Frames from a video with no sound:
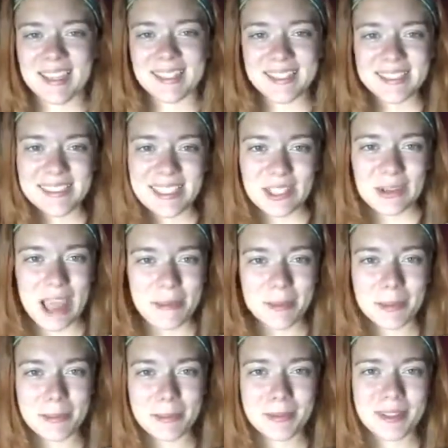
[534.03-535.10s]
See you,
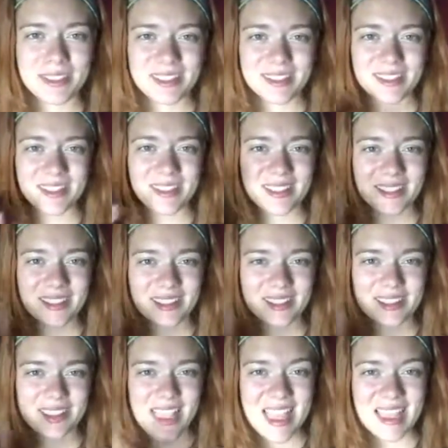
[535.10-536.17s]
happy people.
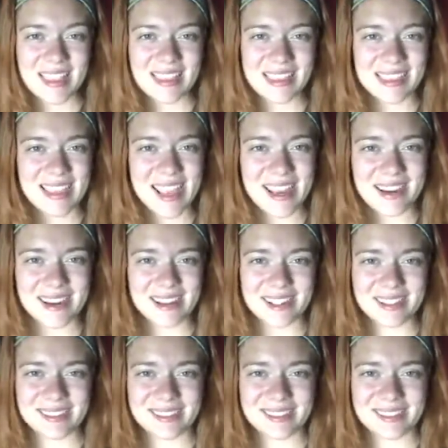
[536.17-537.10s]
Later.